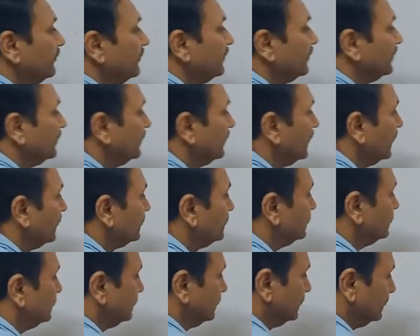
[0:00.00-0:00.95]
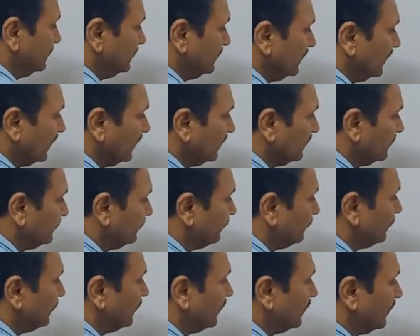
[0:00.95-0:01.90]
that there
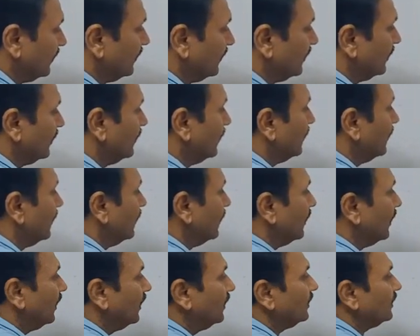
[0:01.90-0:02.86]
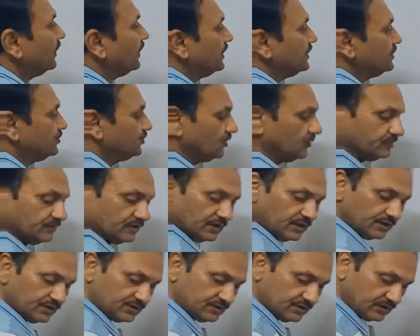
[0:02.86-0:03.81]
are alternation of
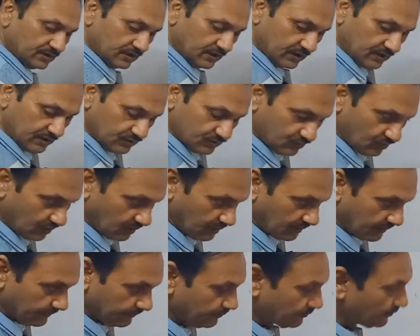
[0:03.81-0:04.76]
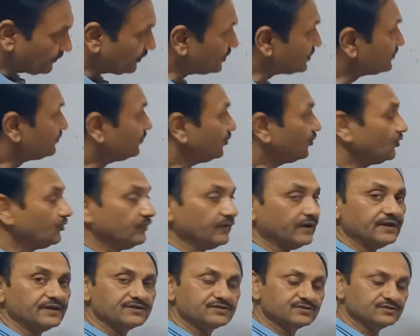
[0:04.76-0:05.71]
generation, that is called
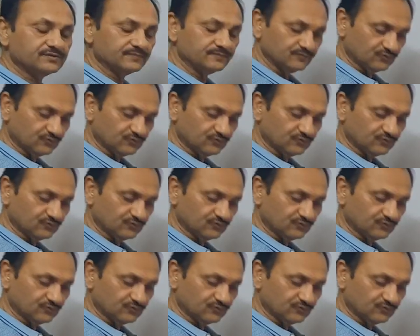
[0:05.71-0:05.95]
sporophytes to